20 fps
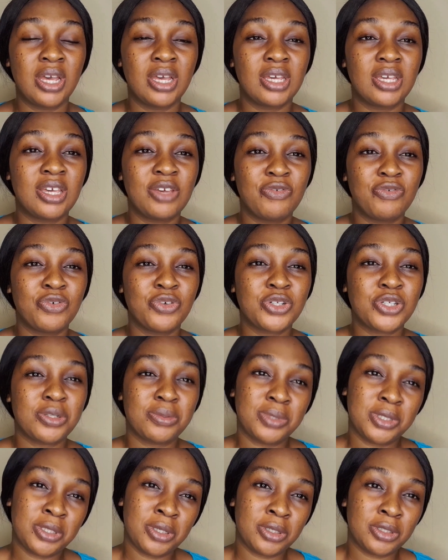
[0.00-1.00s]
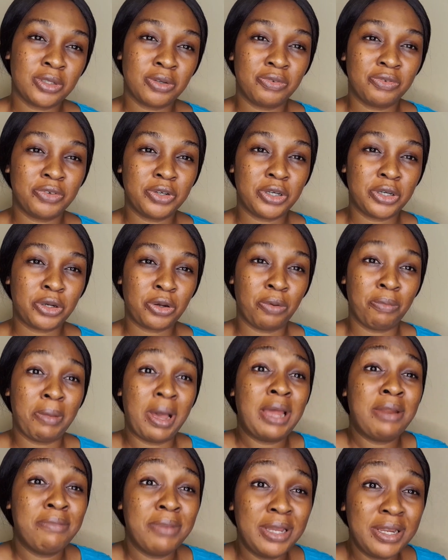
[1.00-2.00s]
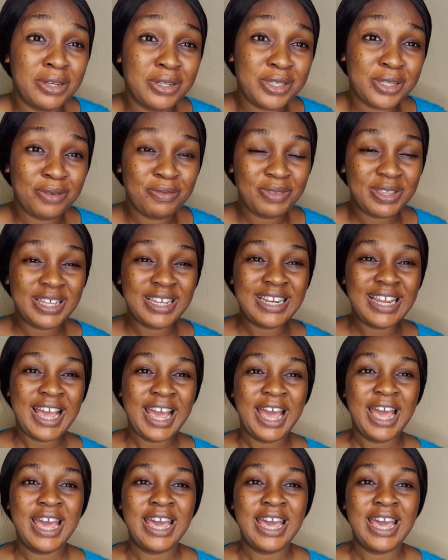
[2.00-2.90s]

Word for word: give you some sort of uh, commandment or something.